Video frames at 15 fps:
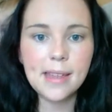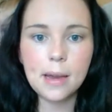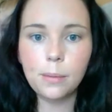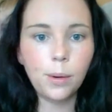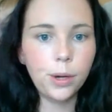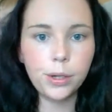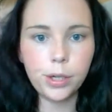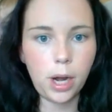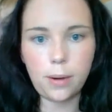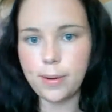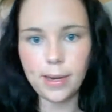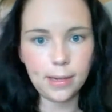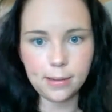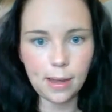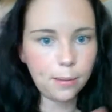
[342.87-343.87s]
They
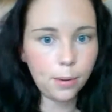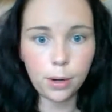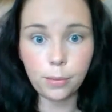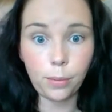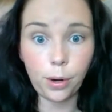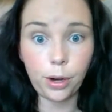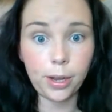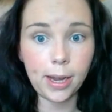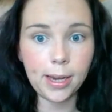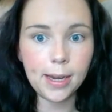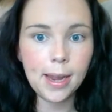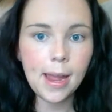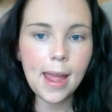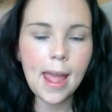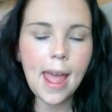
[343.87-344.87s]
weren't working.
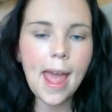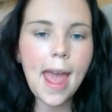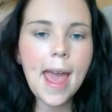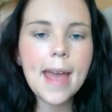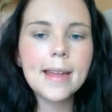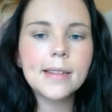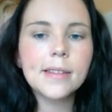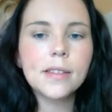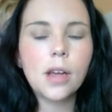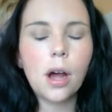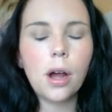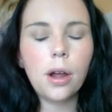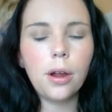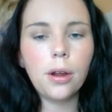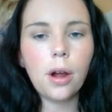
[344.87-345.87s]
And
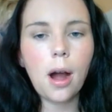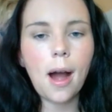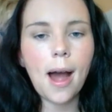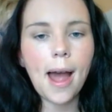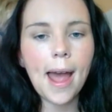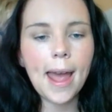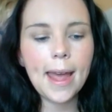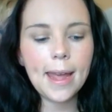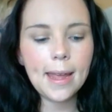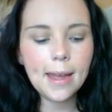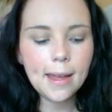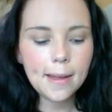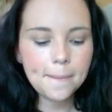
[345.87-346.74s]
so I